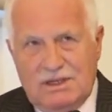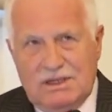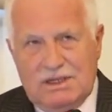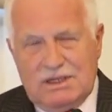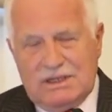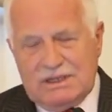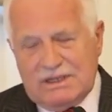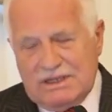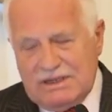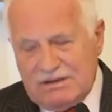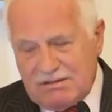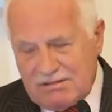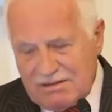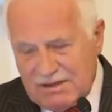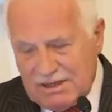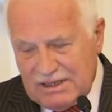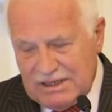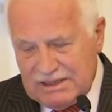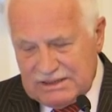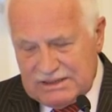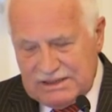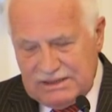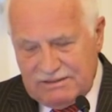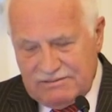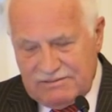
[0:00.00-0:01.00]
in a
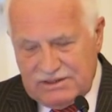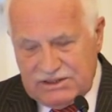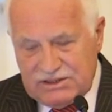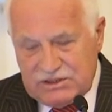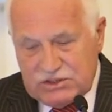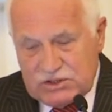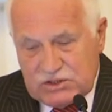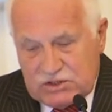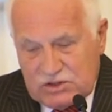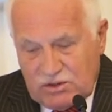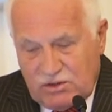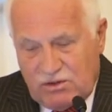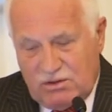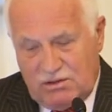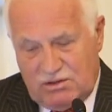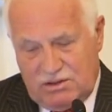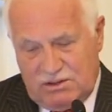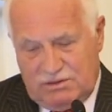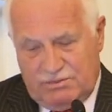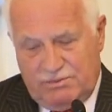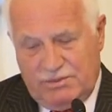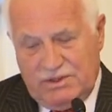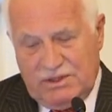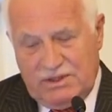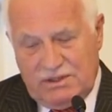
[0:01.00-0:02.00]
relatively
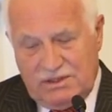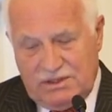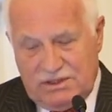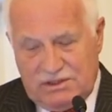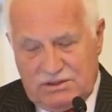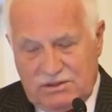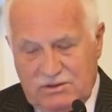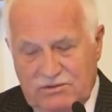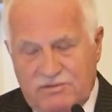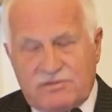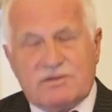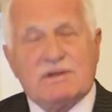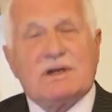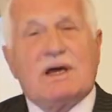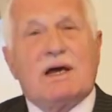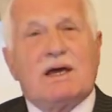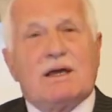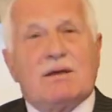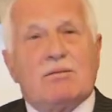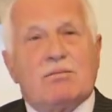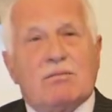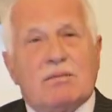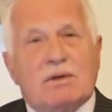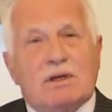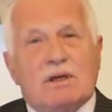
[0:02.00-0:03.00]
short period of
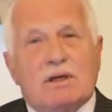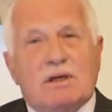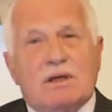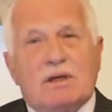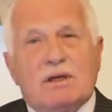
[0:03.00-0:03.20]
time,